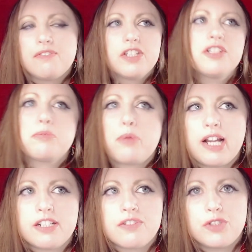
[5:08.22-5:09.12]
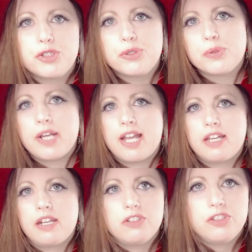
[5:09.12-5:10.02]
this is practice for you
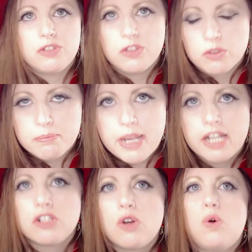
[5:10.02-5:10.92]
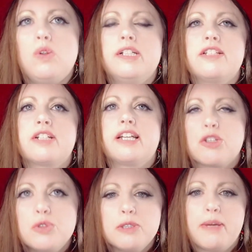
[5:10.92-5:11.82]
and your main goal is to
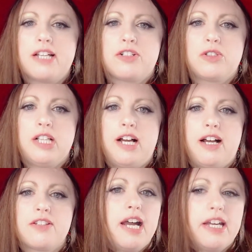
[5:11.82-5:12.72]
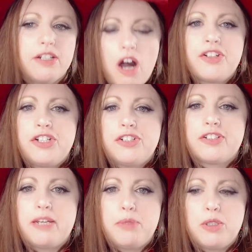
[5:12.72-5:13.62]
get through the masterclass and onto your
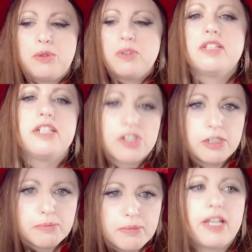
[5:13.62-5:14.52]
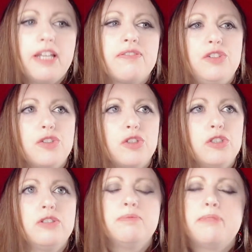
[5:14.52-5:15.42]
debut, then it shouldn't matter. If
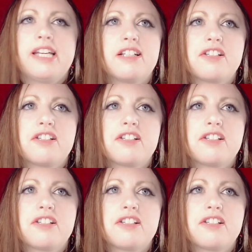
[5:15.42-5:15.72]
you're making